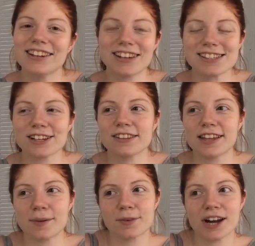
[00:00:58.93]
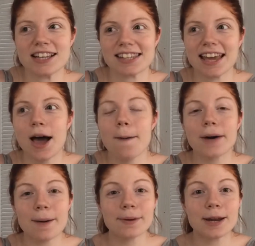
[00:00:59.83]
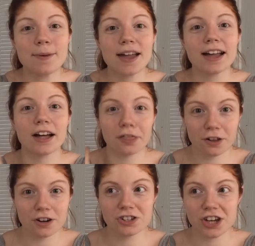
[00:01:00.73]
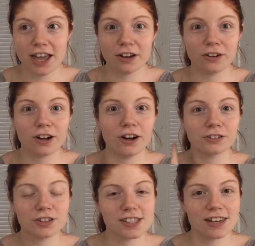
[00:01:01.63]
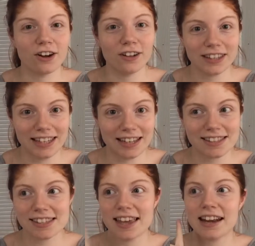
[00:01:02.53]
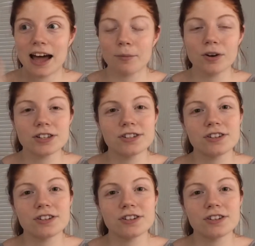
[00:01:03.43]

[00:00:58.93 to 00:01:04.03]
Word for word: you guys are going to think I'm crazy, but I'm going to make a third channel called Kristen Hall Eats and I want